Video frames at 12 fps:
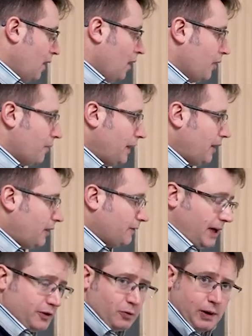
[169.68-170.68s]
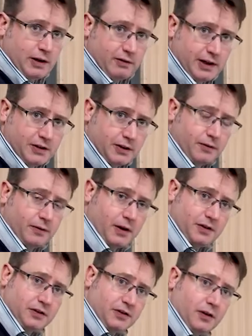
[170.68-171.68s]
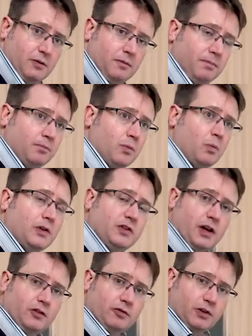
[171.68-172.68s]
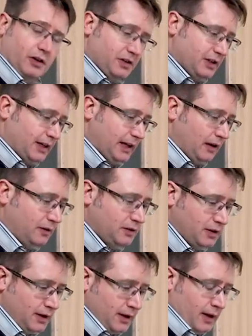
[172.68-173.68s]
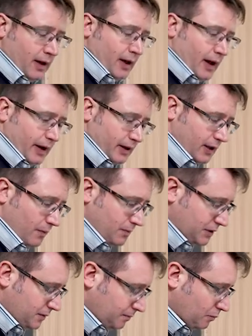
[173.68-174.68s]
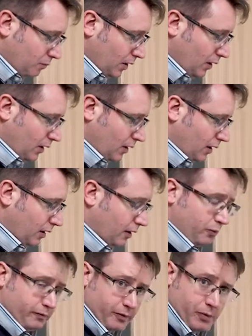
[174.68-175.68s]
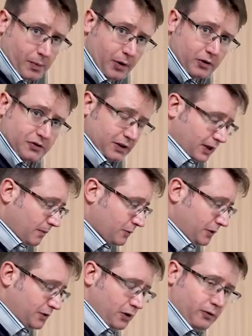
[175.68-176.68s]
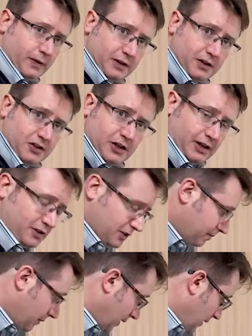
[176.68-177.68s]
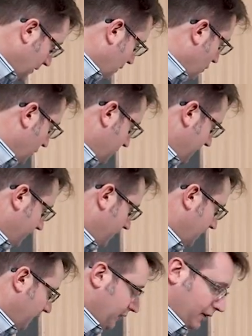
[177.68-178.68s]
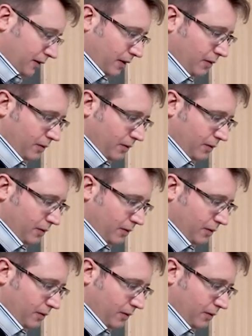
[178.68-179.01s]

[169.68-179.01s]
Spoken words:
The PillowLifter has a weight rating of 30 stone, which is 190 kilos, and it comes, from the box, it comes with 2 fitted sheets, which have the built-in